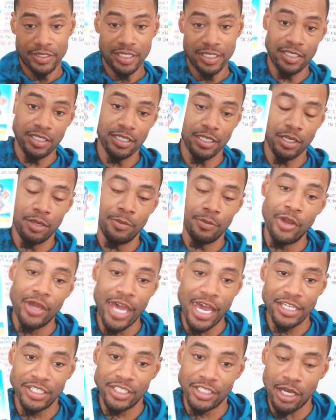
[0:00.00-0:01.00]
This is a
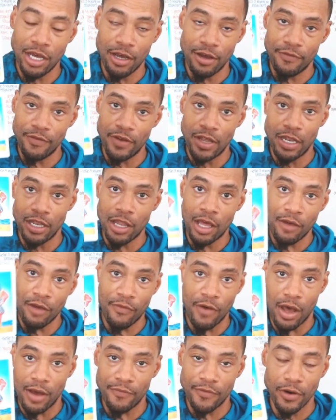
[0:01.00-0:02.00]
communication of a love
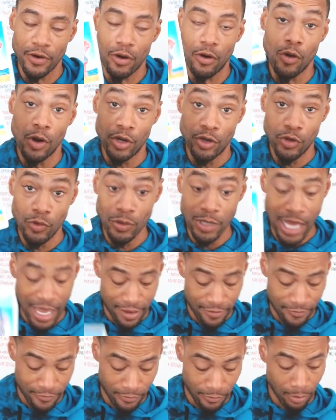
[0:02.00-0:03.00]
offer or a new
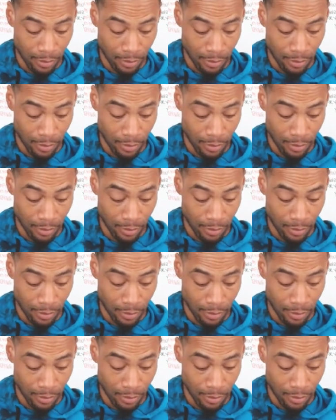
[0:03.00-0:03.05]
life.